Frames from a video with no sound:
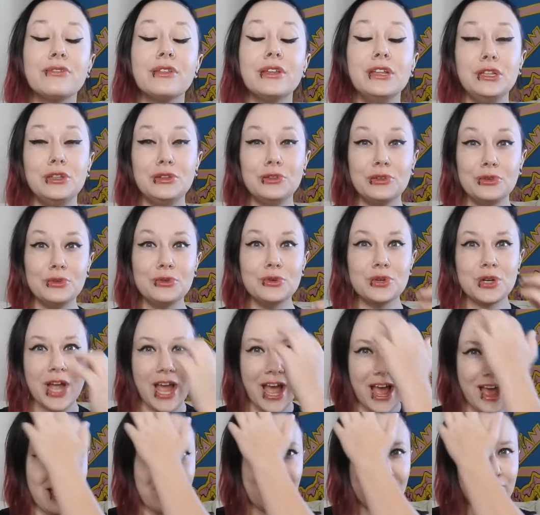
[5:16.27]
They do
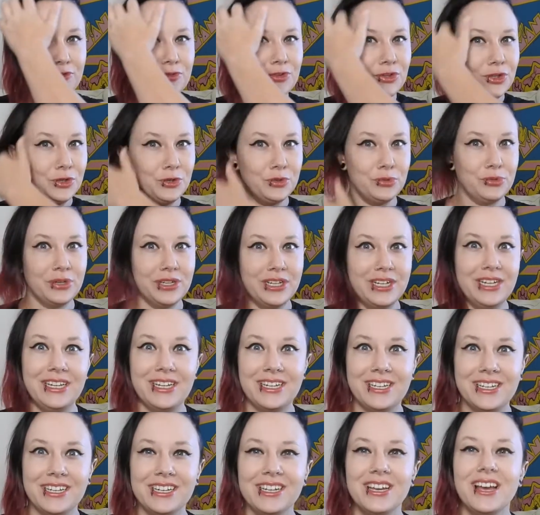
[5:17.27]
have
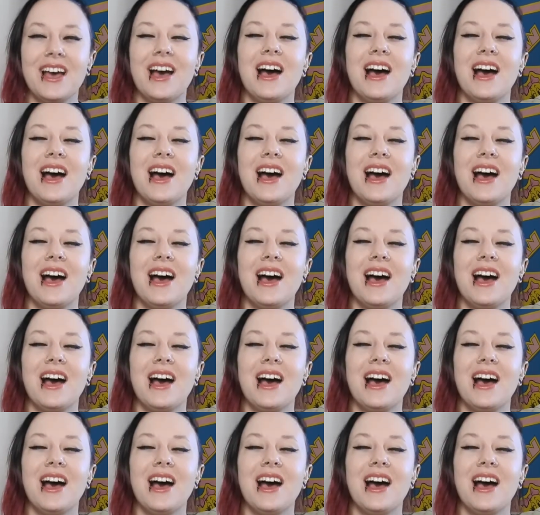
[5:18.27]
unique